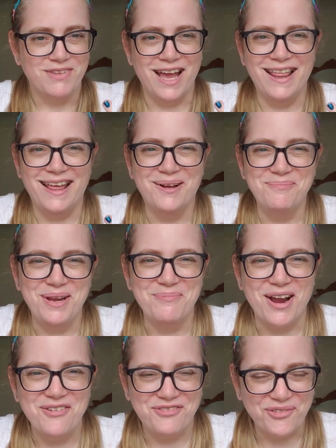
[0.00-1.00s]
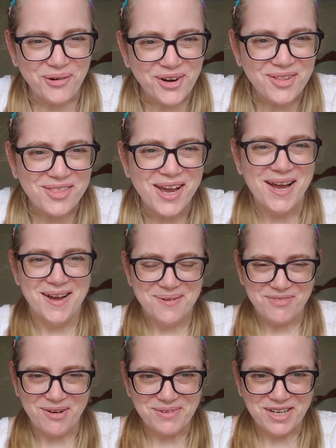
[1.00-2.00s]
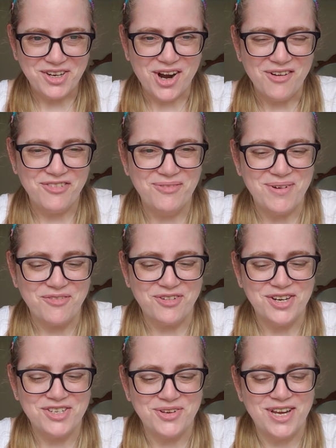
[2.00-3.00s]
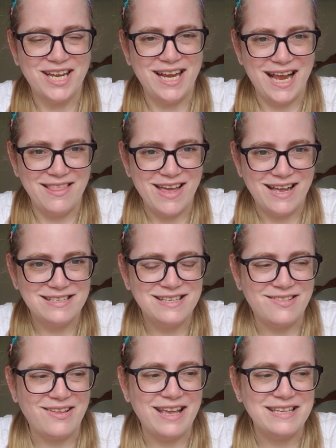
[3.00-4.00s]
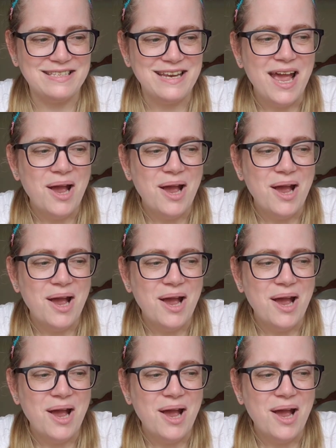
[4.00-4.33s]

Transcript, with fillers: would be my fourth pumpkin coffee beverage, so I can add that to the list.